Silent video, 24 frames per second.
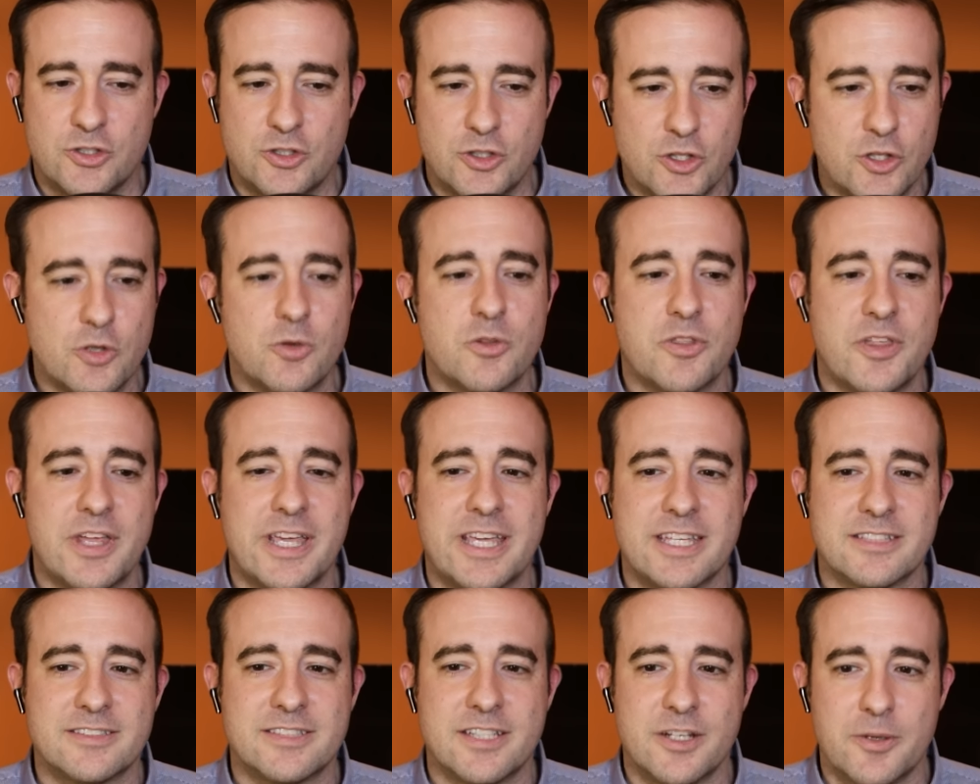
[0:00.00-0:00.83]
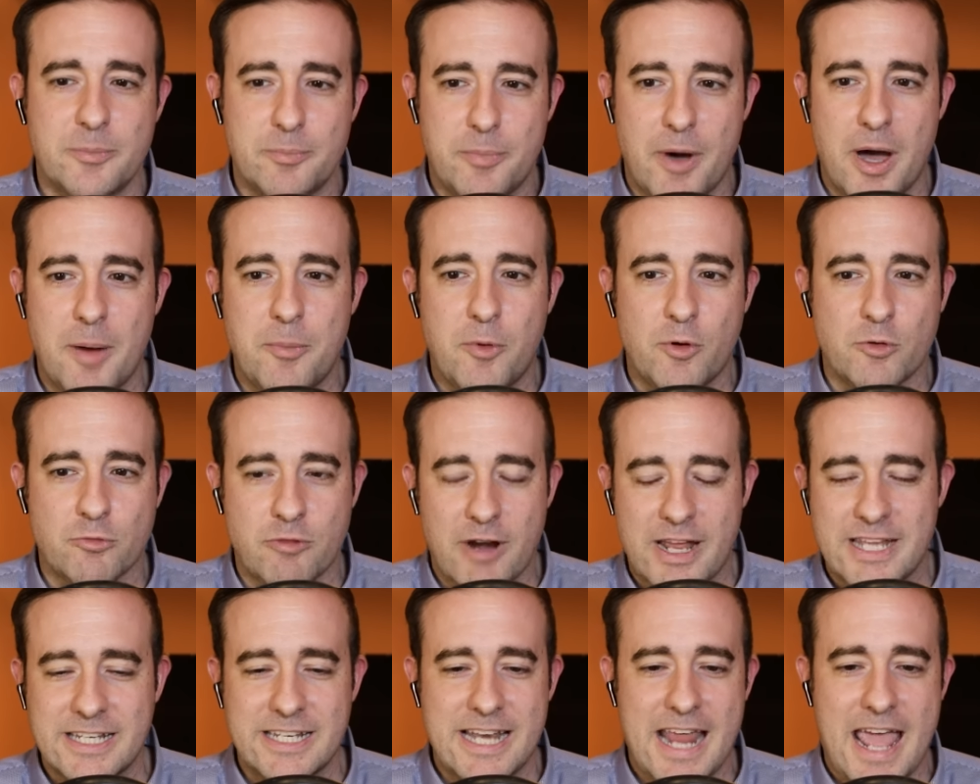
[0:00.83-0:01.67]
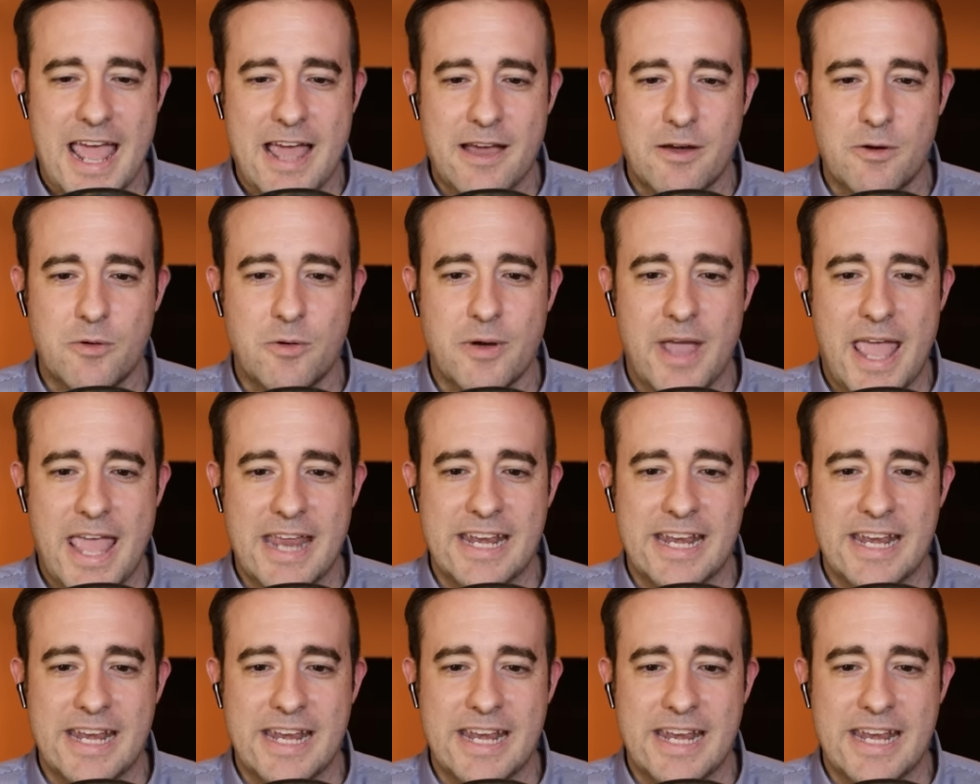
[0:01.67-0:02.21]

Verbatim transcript: Do you think it's in a bubble right now?